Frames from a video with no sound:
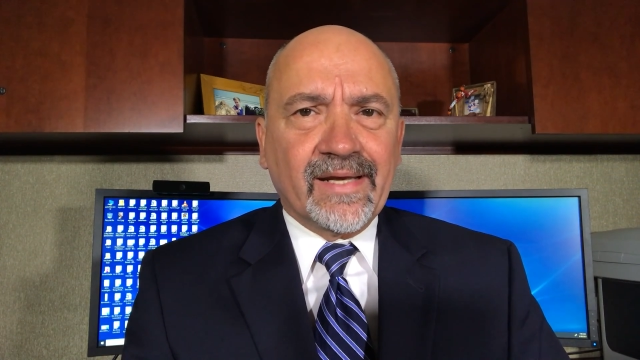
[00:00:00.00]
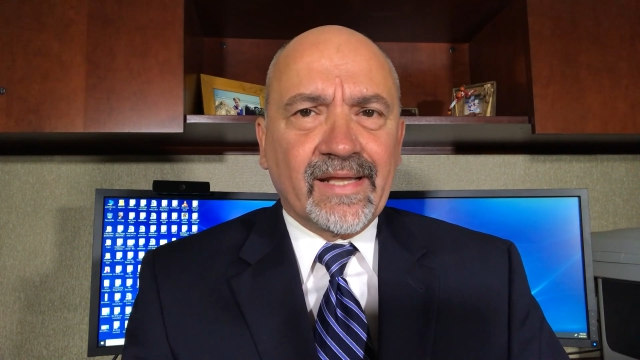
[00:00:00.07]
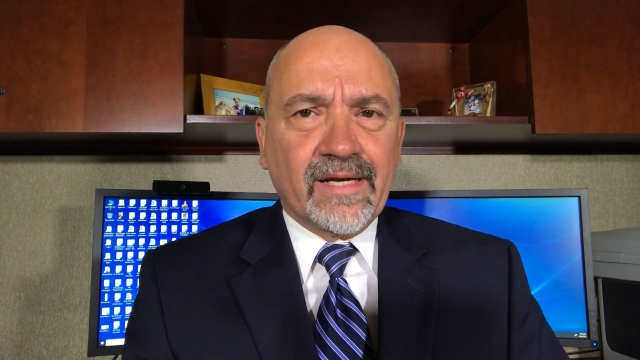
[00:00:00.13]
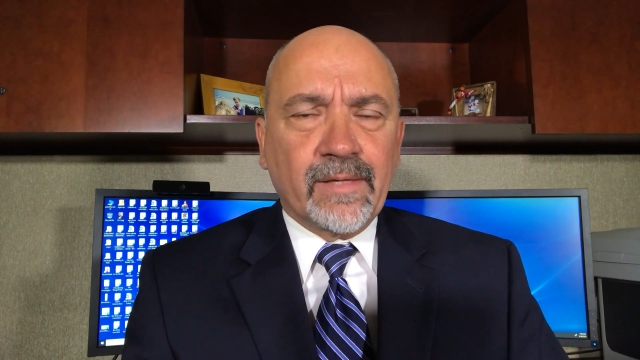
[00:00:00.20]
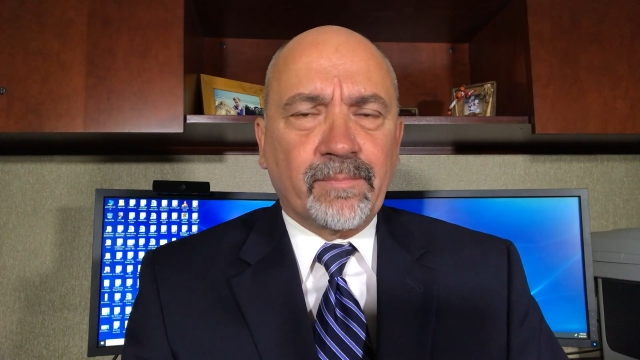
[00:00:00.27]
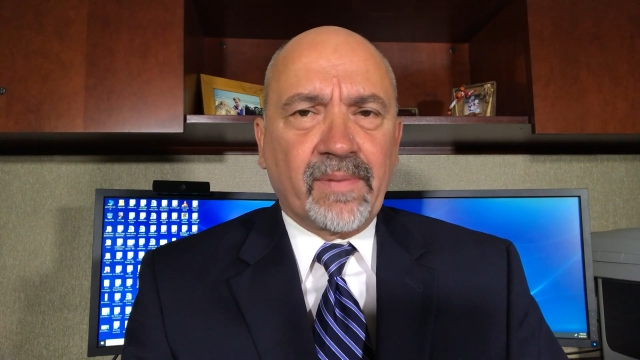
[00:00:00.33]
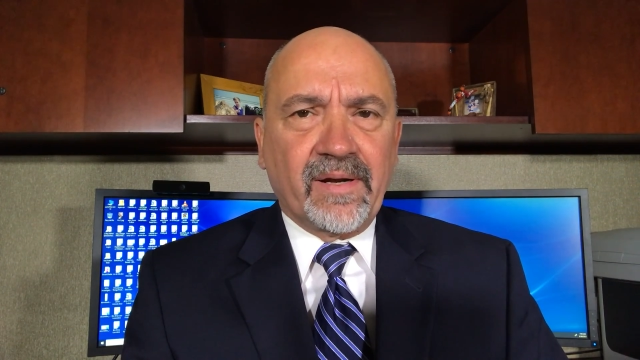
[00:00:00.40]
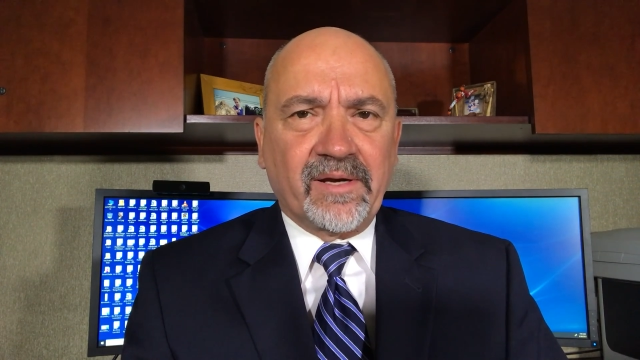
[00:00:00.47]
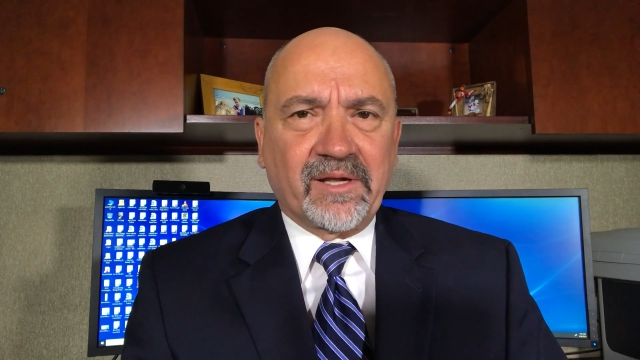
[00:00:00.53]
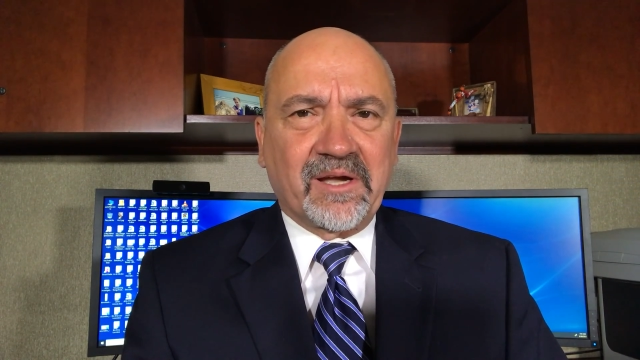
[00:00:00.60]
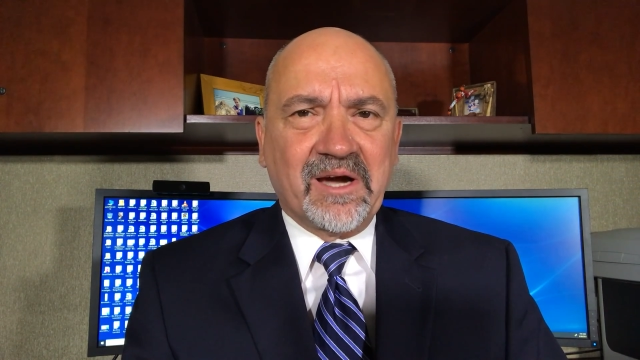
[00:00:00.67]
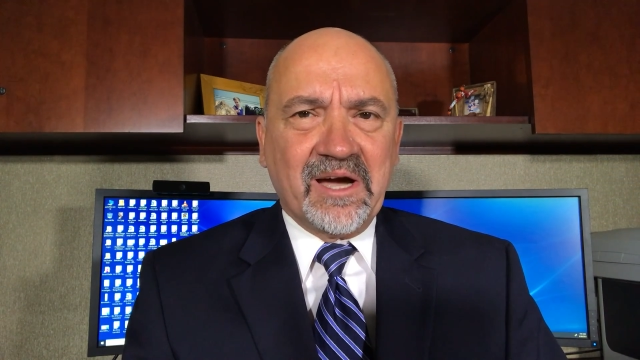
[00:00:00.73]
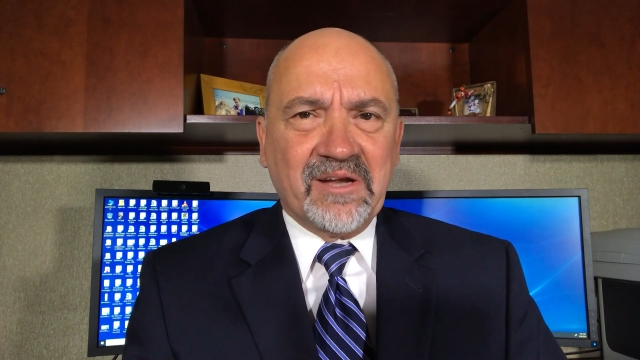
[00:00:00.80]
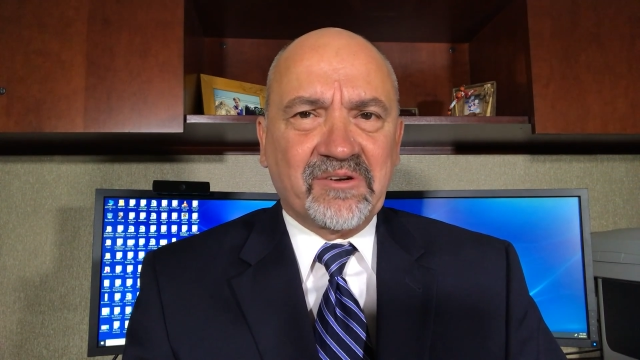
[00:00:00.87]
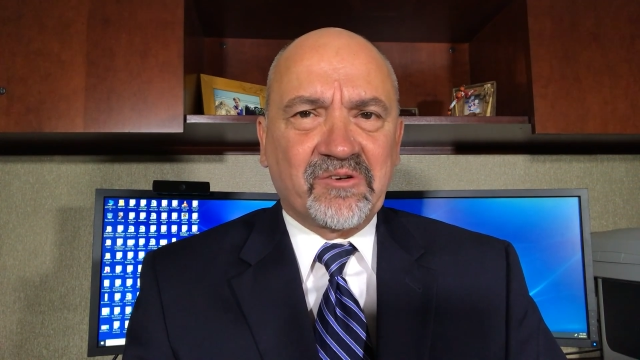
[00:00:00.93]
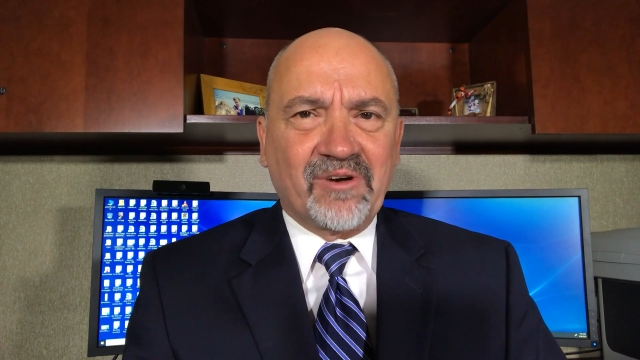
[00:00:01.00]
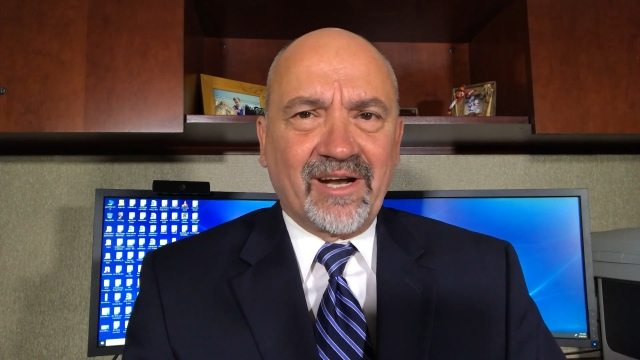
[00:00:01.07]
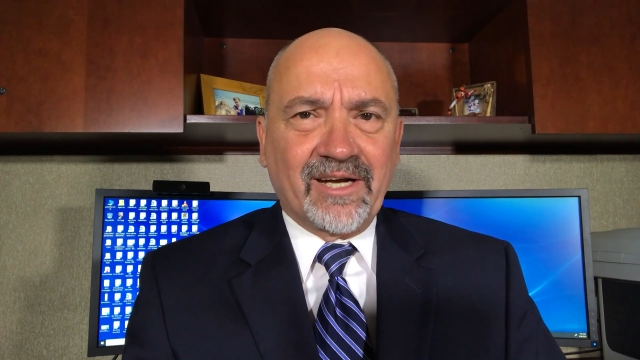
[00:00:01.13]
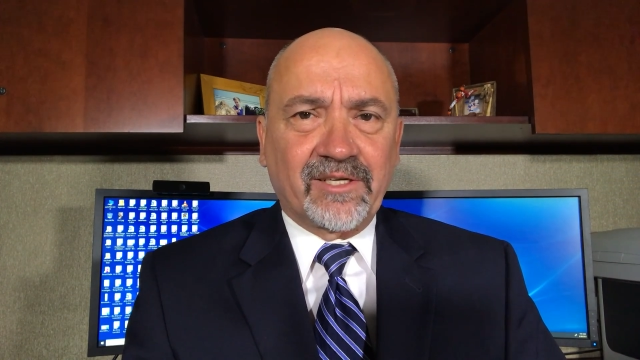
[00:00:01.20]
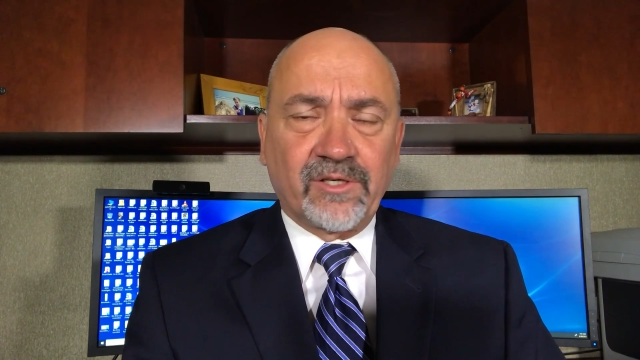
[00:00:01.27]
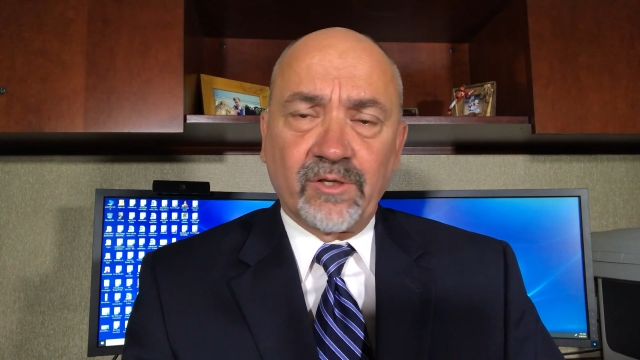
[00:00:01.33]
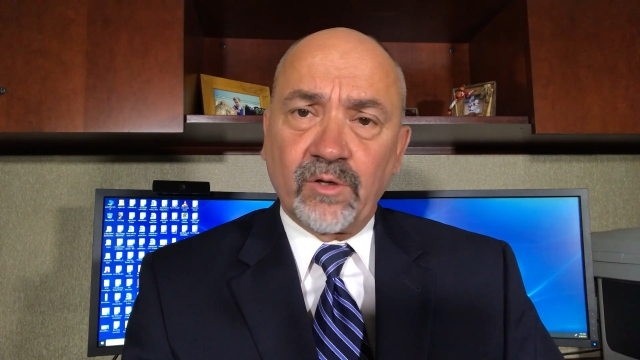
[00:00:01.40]
independent
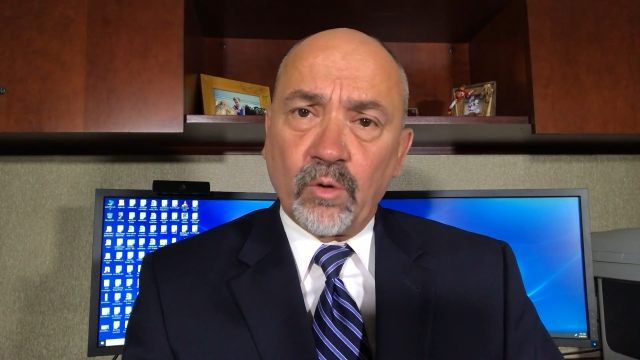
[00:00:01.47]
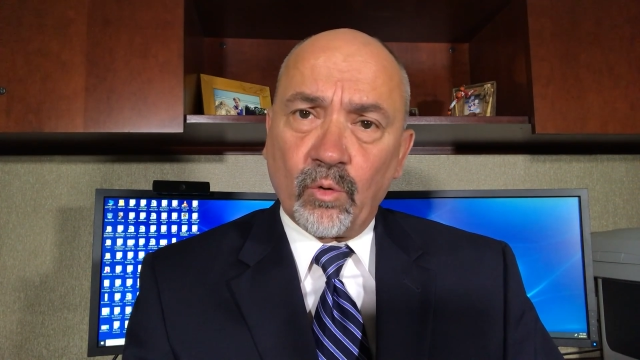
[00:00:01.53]
contractor